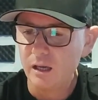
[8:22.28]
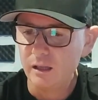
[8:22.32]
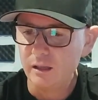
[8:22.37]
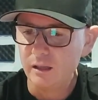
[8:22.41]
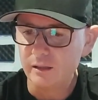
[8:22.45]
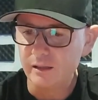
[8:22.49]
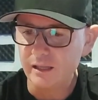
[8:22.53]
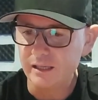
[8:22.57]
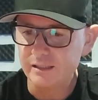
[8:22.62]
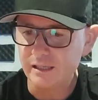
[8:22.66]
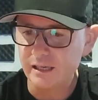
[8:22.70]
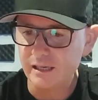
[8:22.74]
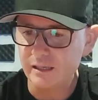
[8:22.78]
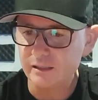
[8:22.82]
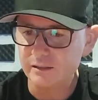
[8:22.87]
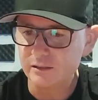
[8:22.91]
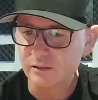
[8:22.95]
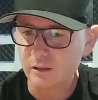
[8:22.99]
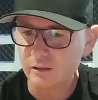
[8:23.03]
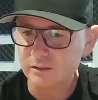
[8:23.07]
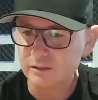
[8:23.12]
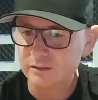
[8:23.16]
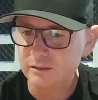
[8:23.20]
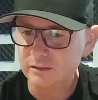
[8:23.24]
they say it's
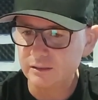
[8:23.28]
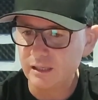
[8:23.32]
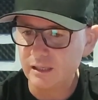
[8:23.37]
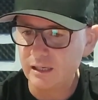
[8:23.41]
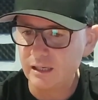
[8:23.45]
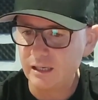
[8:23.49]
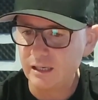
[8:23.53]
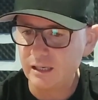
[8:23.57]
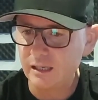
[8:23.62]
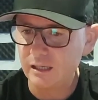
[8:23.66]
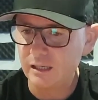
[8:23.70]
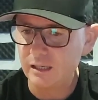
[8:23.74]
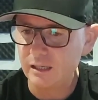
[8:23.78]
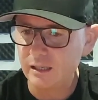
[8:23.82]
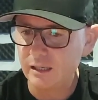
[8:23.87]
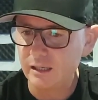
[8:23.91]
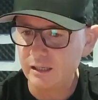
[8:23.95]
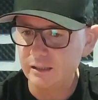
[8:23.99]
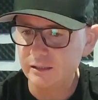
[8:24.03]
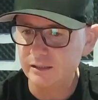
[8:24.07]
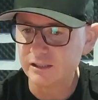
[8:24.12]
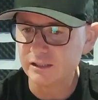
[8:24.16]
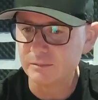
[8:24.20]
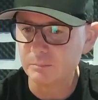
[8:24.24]
got
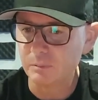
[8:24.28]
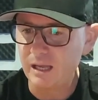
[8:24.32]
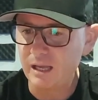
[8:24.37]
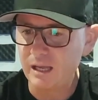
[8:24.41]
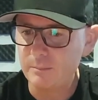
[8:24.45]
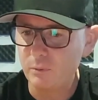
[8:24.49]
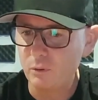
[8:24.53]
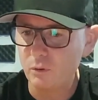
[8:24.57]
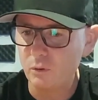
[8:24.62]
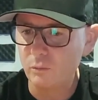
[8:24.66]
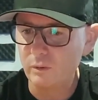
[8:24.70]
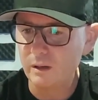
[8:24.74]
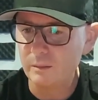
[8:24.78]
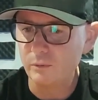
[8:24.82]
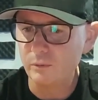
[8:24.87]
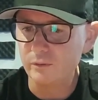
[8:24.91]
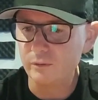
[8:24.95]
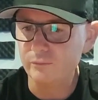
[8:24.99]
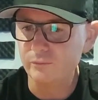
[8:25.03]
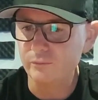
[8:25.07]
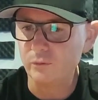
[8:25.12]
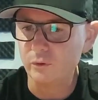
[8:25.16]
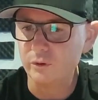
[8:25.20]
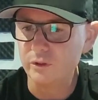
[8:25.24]
DisplayPort 1.4
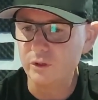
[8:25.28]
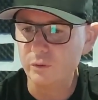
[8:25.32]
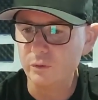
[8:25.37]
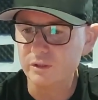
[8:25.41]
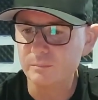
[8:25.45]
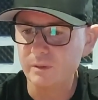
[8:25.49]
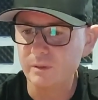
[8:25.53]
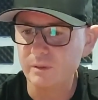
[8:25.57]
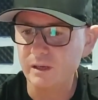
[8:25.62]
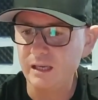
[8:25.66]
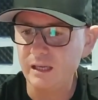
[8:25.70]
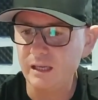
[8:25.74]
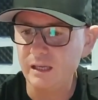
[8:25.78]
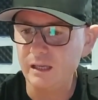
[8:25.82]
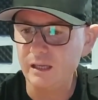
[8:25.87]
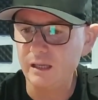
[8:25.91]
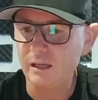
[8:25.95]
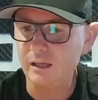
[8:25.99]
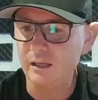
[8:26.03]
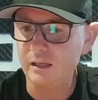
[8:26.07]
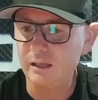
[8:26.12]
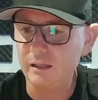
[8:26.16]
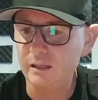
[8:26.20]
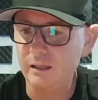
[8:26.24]

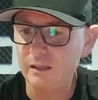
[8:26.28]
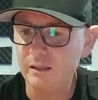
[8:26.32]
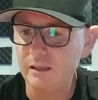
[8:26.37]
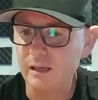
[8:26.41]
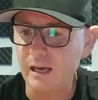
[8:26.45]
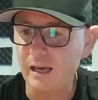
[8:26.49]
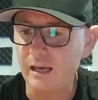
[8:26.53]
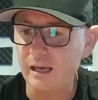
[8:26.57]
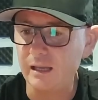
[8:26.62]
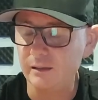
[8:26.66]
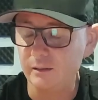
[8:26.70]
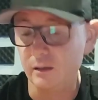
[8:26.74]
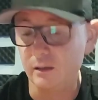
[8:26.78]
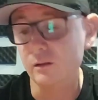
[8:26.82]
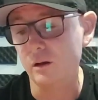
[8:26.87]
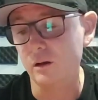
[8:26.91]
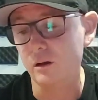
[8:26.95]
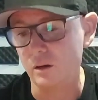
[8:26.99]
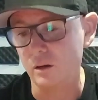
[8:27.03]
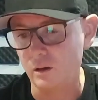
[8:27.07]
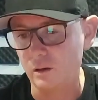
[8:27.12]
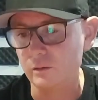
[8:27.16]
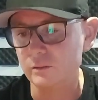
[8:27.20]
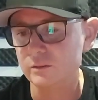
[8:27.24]
USB and
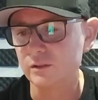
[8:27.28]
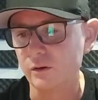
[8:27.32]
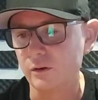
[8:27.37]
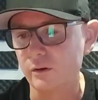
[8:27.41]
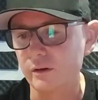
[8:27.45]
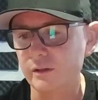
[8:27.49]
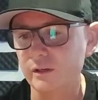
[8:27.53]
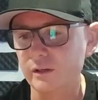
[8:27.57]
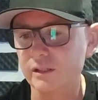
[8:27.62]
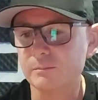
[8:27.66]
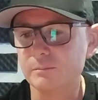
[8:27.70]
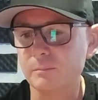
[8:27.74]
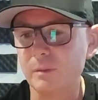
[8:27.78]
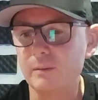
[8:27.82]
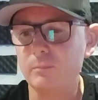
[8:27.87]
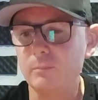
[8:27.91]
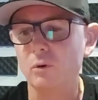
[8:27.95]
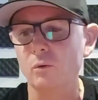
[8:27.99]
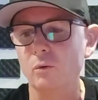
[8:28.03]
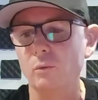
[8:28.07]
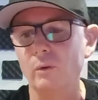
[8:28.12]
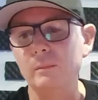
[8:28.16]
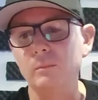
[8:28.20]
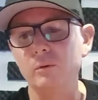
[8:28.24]

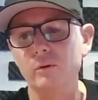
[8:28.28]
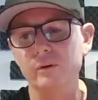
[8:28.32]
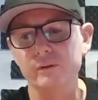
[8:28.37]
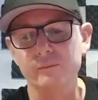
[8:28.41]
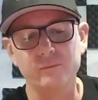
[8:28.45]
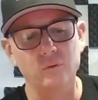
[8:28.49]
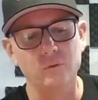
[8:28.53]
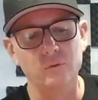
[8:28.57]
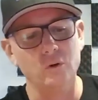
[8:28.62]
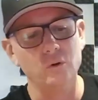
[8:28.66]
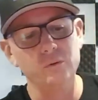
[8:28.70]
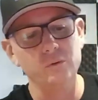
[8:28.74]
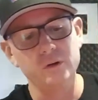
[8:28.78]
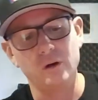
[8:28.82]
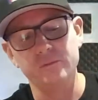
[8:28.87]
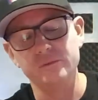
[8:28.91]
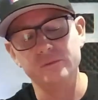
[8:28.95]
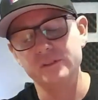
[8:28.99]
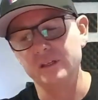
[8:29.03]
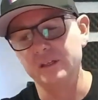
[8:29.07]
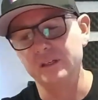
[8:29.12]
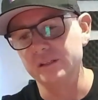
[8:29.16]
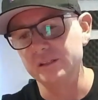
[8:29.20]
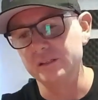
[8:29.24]
DisplayPort 1.4,
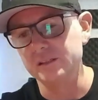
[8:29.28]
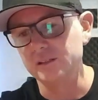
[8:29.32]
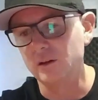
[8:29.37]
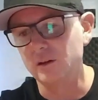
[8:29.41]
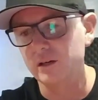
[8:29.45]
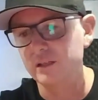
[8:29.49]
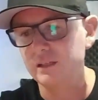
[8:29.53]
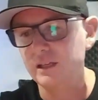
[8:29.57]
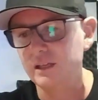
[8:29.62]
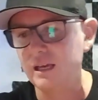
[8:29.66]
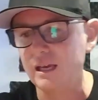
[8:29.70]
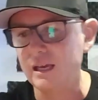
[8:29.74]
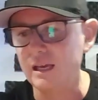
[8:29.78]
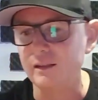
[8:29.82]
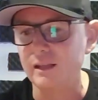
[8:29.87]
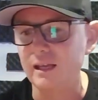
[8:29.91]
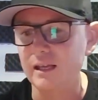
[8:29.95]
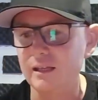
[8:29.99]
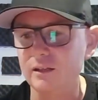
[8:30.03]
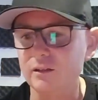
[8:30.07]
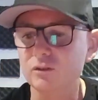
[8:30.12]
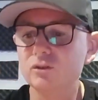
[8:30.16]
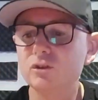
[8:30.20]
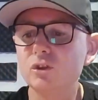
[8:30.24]
obviously the side there, and
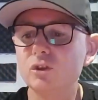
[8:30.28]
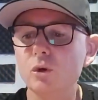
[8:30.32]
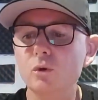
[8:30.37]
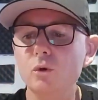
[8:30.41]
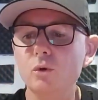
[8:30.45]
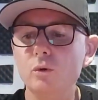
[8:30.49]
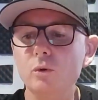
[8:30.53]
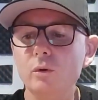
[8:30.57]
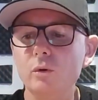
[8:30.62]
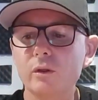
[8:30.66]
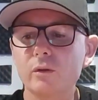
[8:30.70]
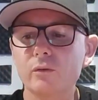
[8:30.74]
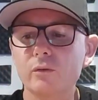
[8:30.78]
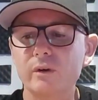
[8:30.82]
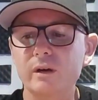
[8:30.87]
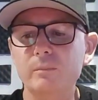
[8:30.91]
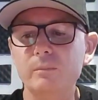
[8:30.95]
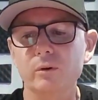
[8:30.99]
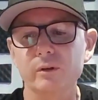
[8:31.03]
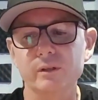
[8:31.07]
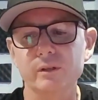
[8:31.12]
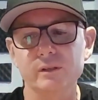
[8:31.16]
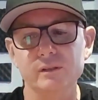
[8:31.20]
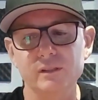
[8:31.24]
then two
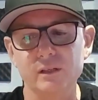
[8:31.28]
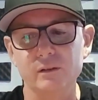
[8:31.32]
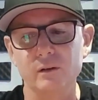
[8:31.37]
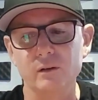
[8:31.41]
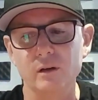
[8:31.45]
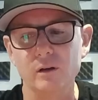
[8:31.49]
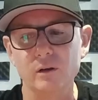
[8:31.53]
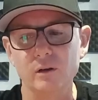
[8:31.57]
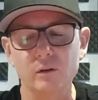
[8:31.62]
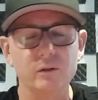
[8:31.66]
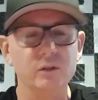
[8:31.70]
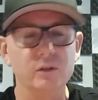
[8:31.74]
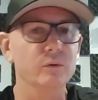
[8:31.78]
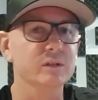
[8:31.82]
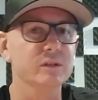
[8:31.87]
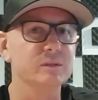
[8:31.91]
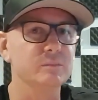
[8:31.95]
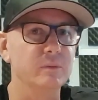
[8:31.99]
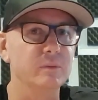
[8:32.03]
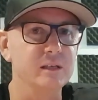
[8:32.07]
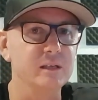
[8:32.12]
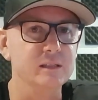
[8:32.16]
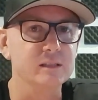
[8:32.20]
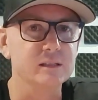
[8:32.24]
3.0
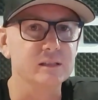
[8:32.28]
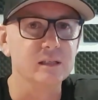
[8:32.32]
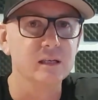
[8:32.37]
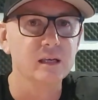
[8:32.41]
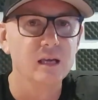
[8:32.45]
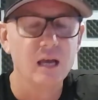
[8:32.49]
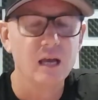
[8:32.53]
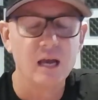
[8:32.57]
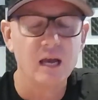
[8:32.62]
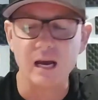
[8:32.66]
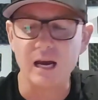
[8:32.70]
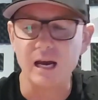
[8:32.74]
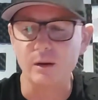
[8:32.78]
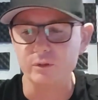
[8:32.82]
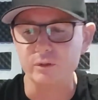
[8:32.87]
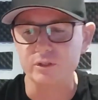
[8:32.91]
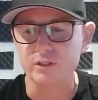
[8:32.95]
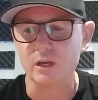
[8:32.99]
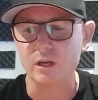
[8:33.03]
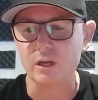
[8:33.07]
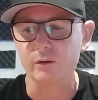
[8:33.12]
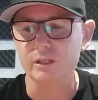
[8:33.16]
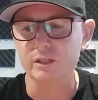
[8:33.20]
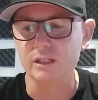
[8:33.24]
USBs, which
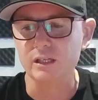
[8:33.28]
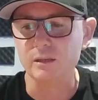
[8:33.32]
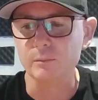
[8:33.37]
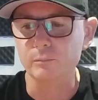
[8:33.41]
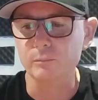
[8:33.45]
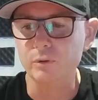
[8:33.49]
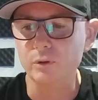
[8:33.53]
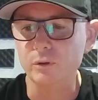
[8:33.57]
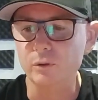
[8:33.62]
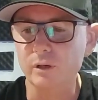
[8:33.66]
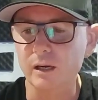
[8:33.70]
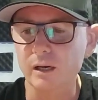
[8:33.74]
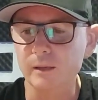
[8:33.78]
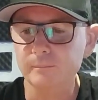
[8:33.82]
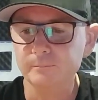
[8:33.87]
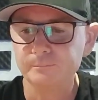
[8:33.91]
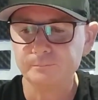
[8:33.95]
go into your computer.